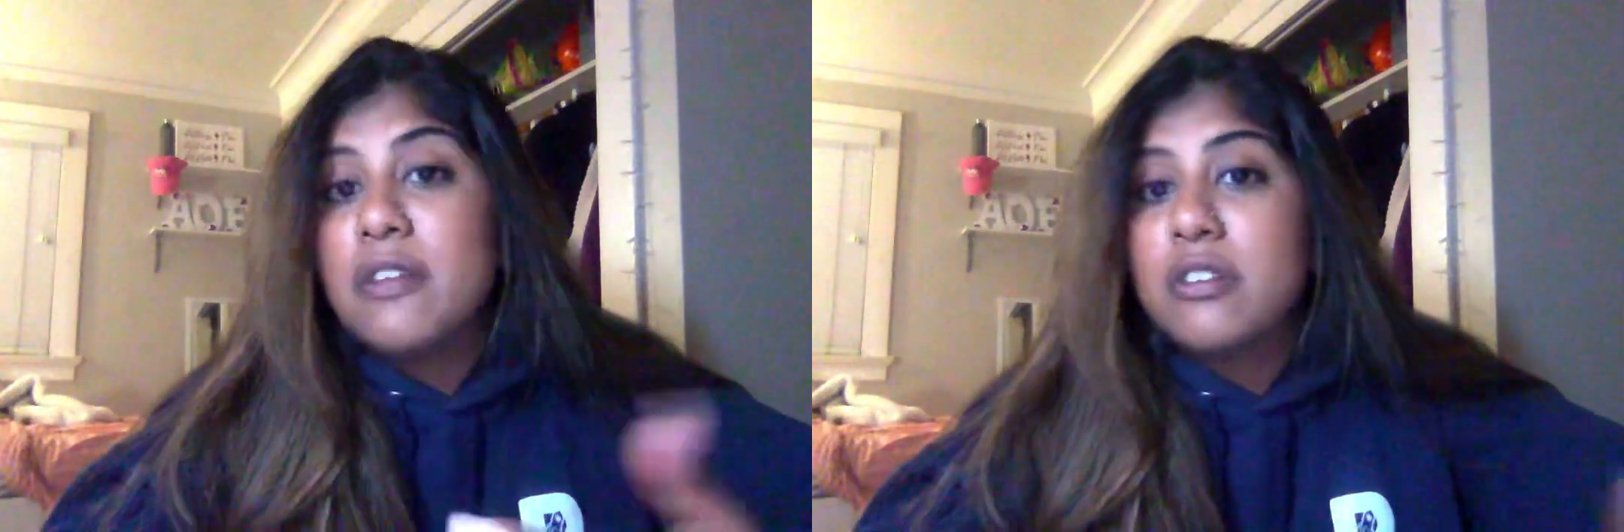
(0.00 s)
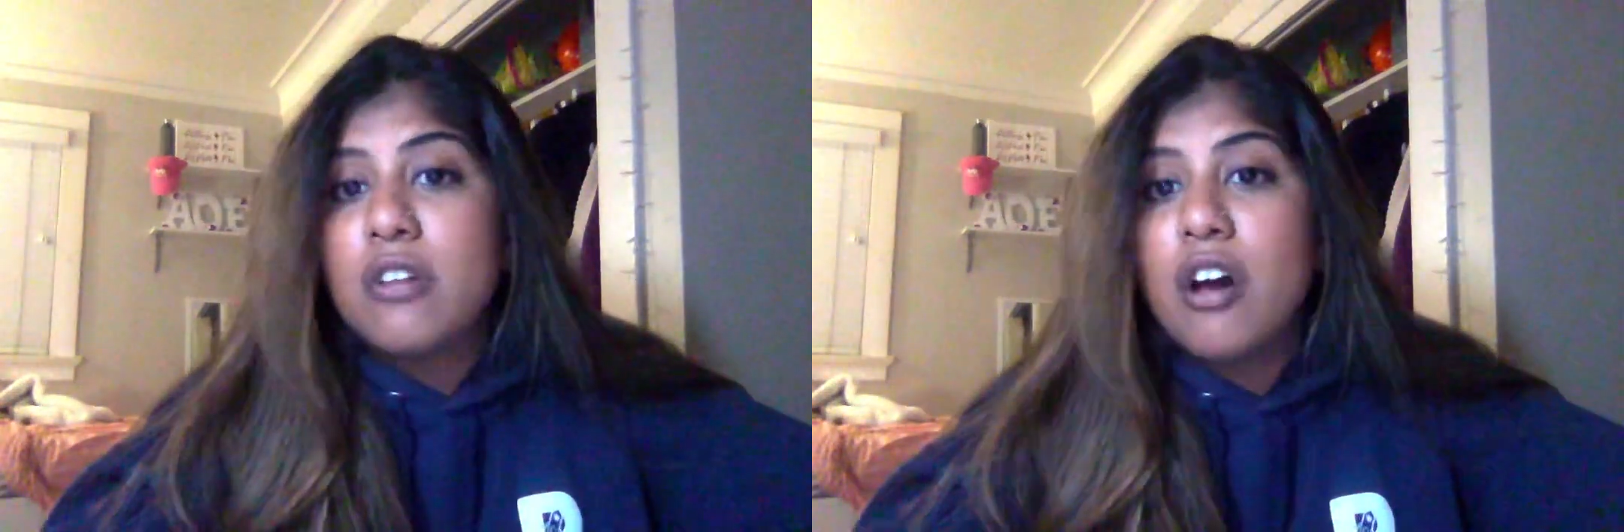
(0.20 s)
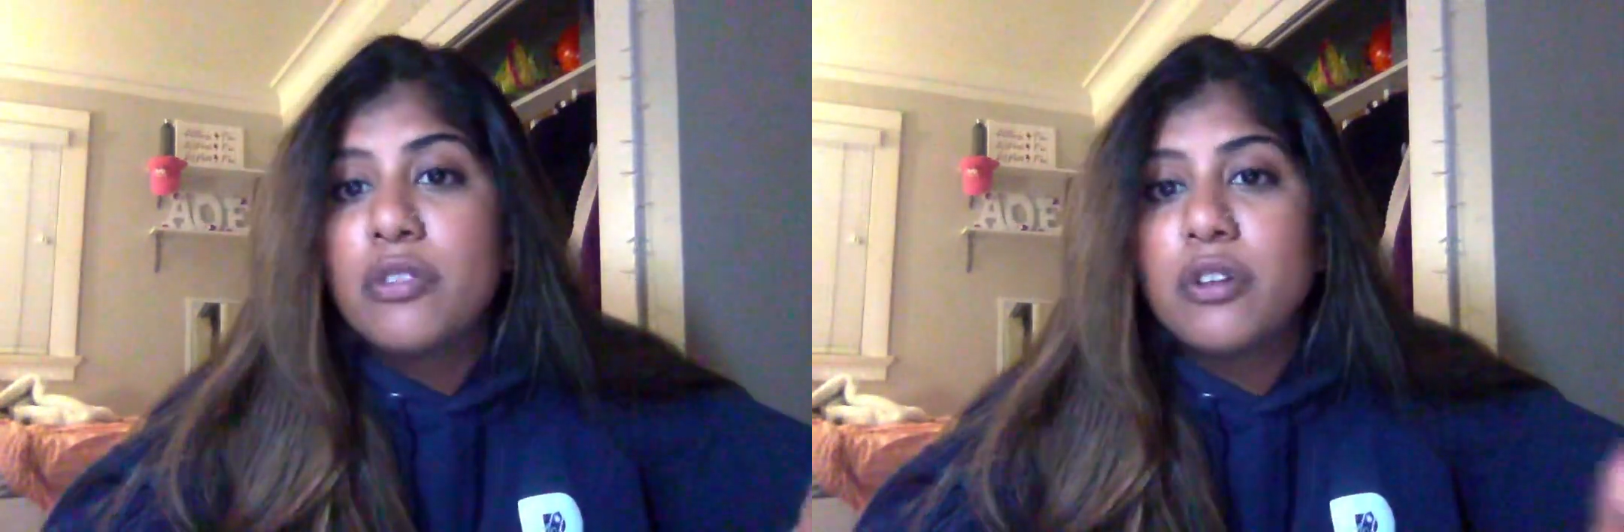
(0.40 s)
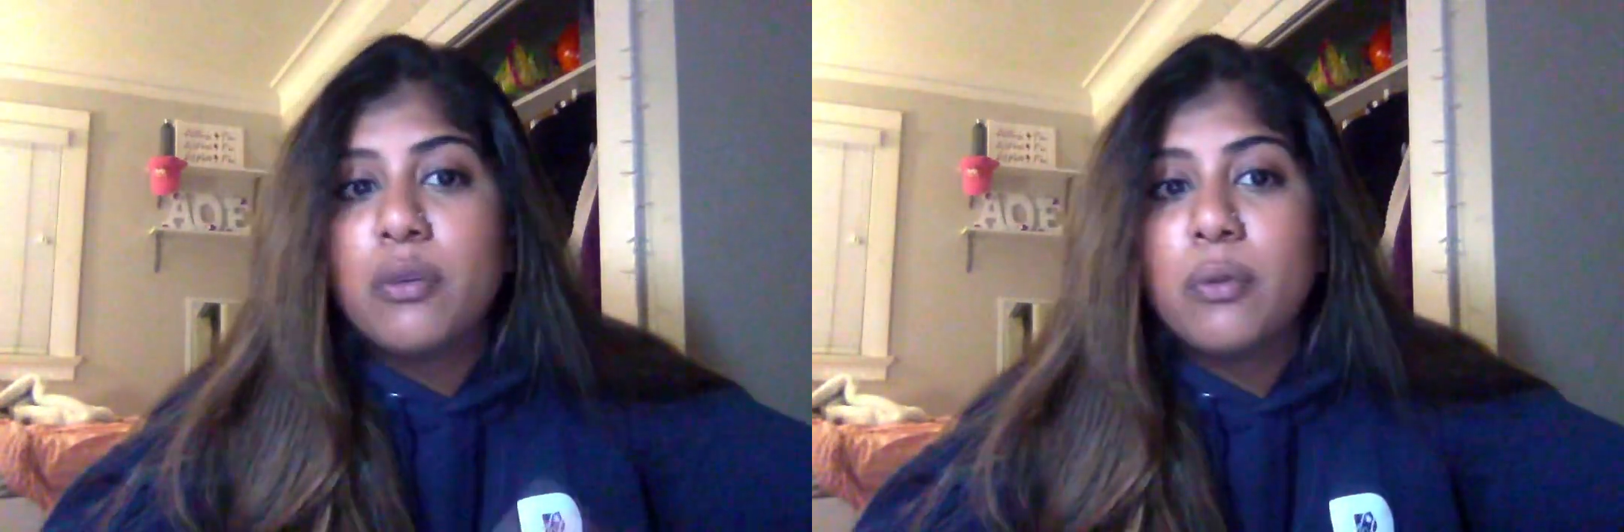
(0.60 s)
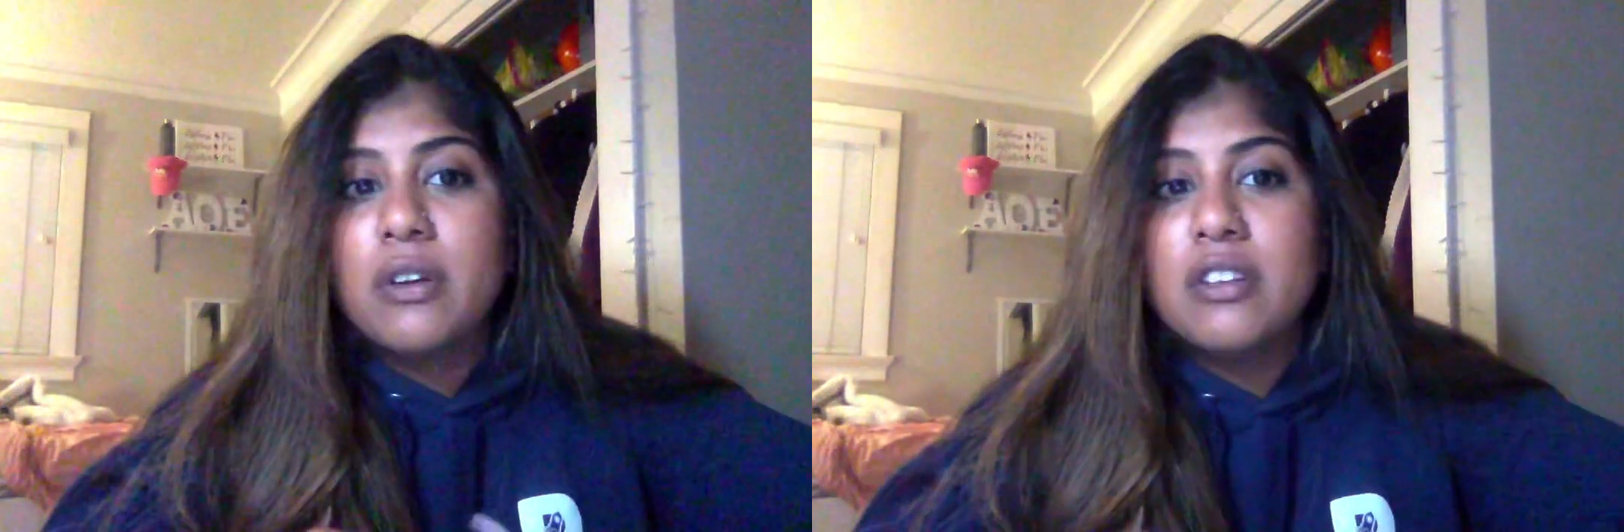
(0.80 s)
this
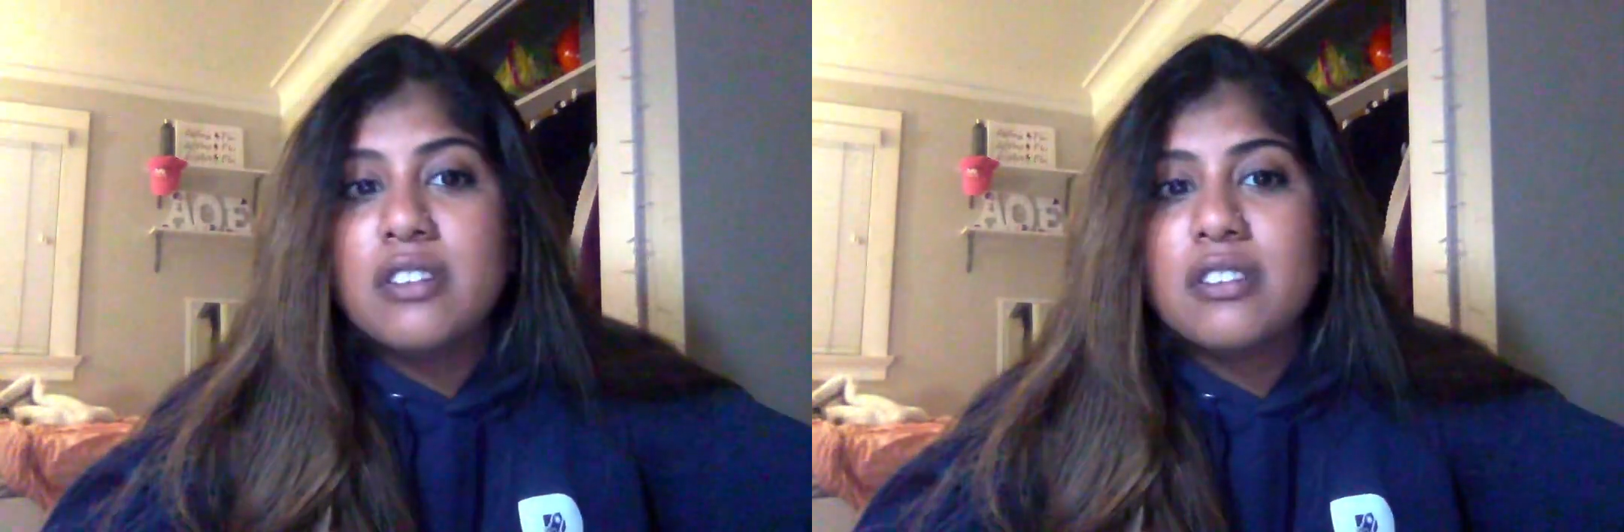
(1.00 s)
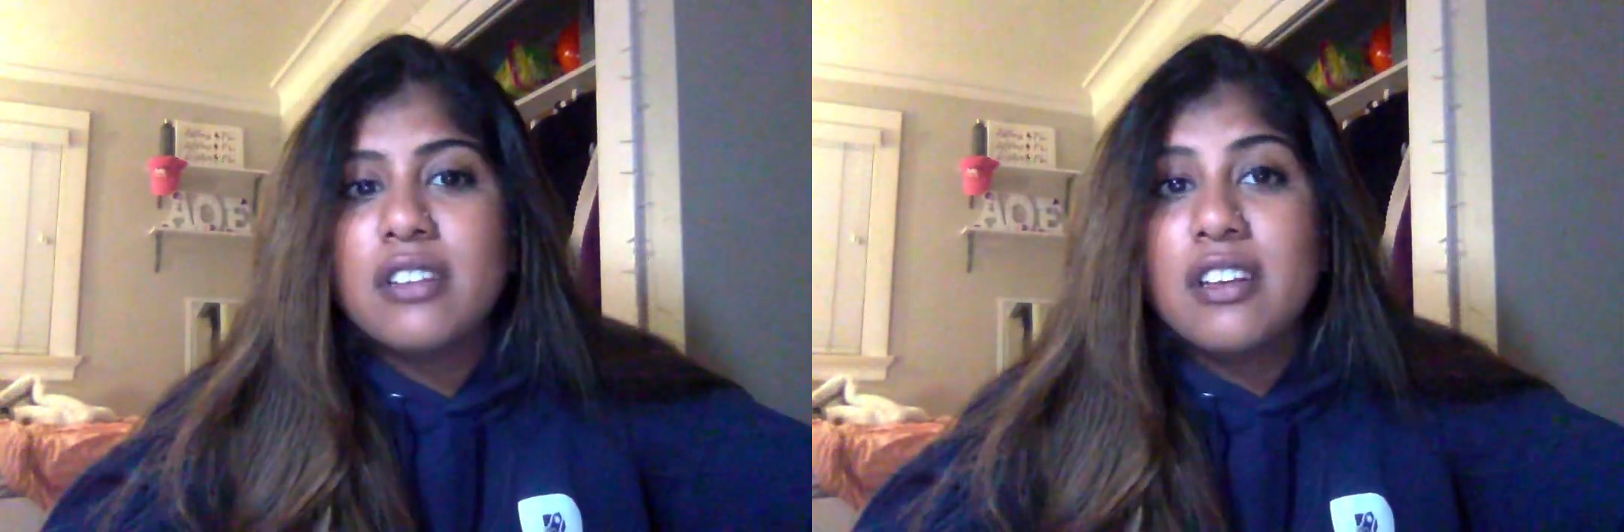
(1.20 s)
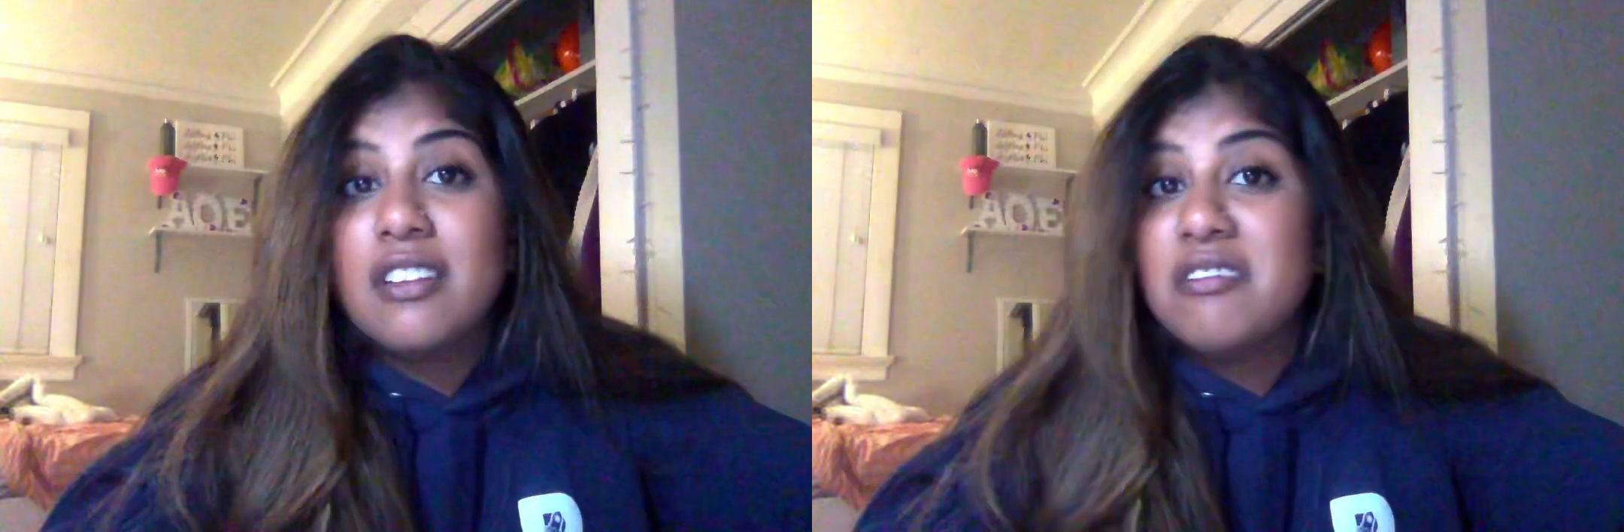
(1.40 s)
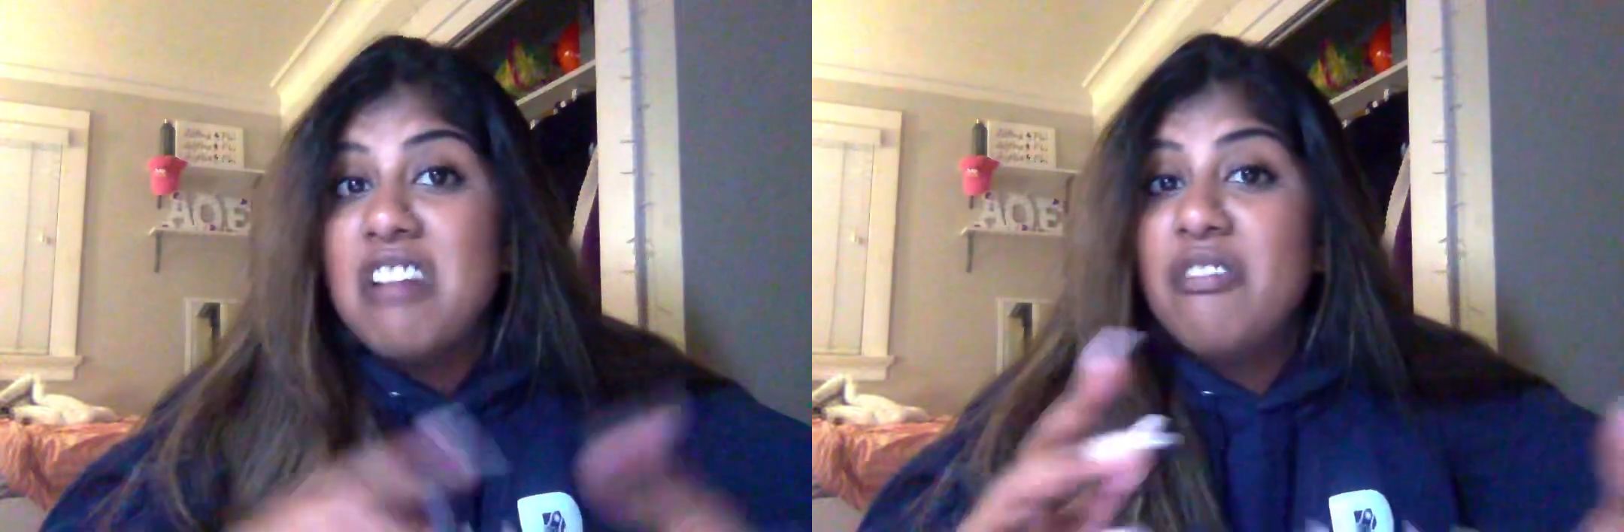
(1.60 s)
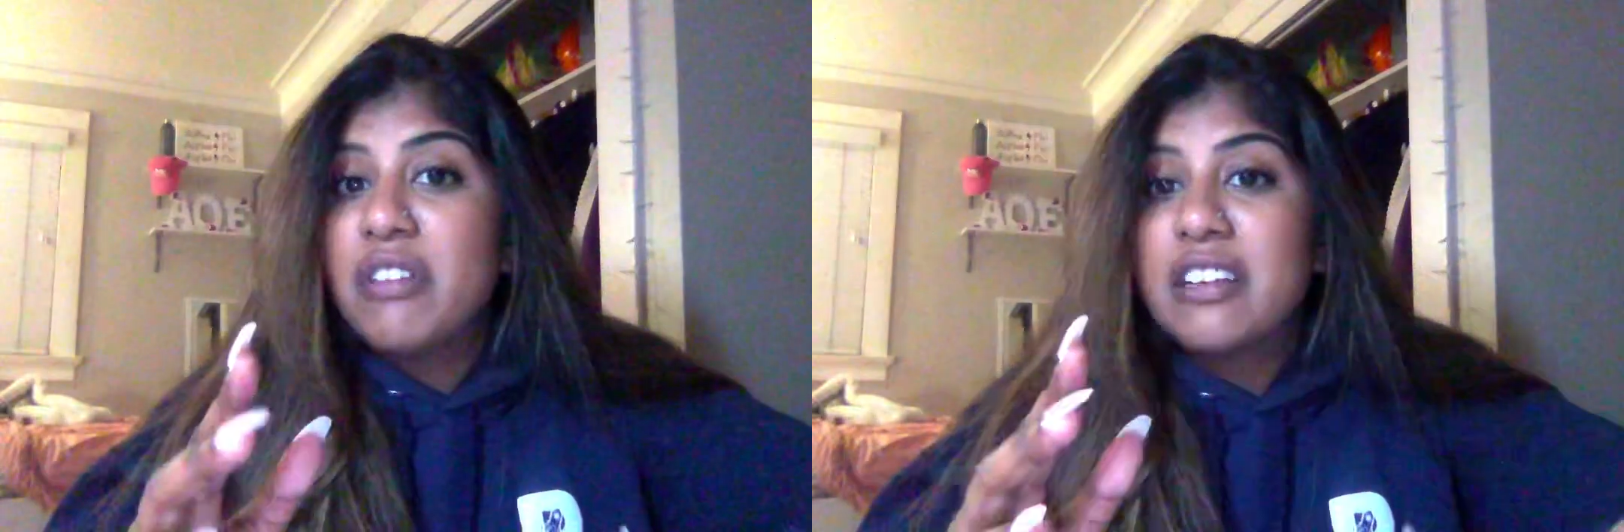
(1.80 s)
author was
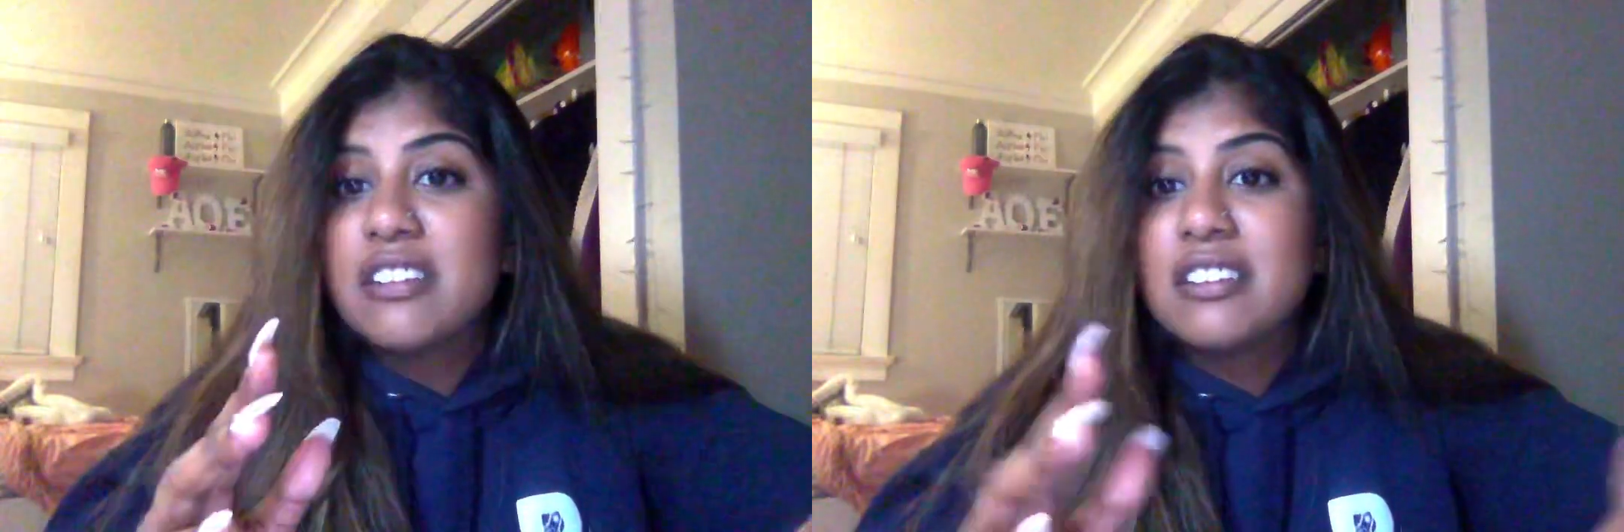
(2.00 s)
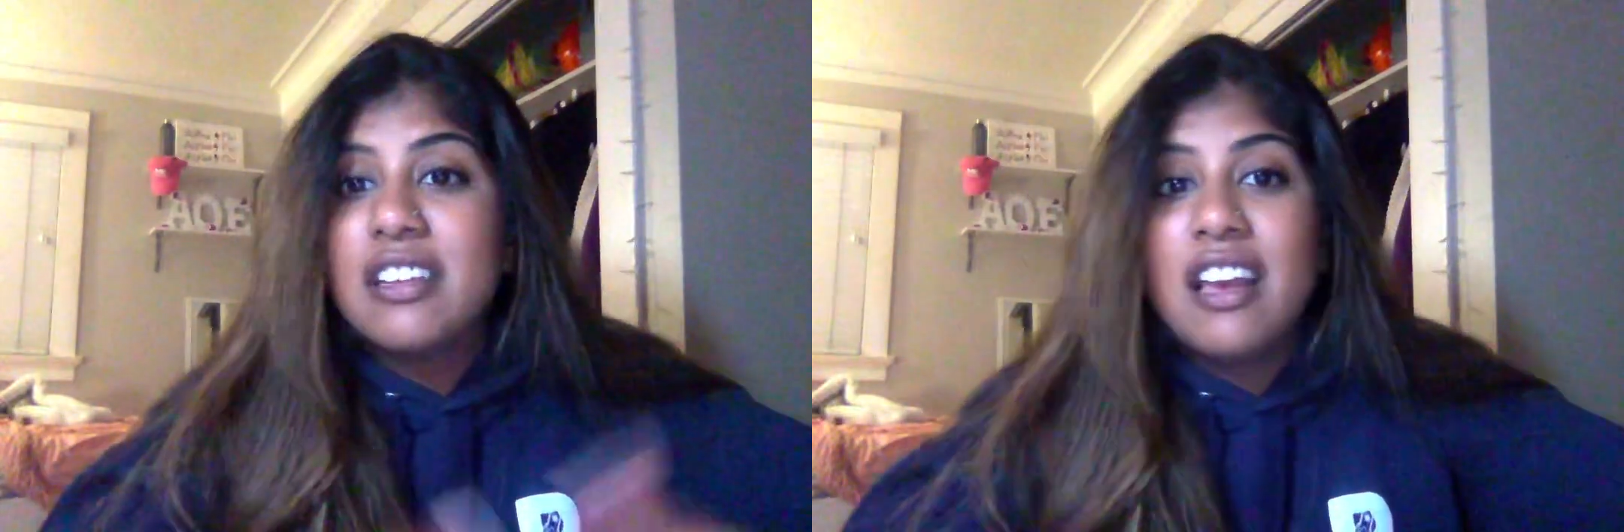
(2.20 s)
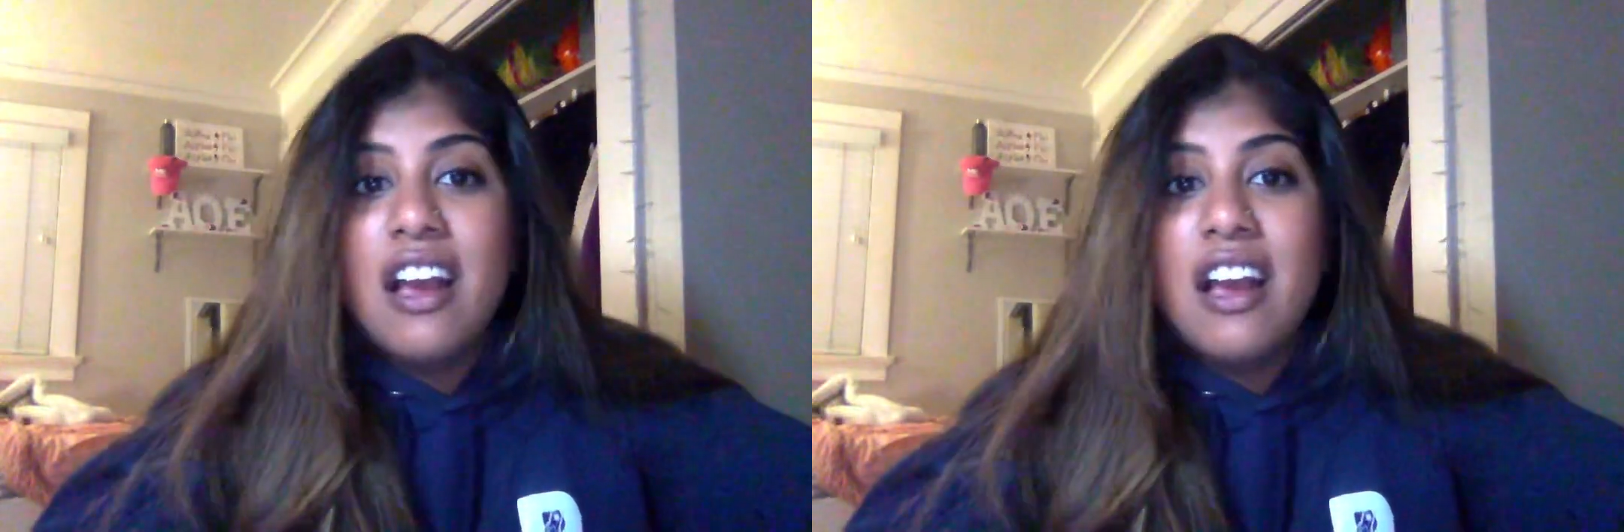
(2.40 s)
Netflix,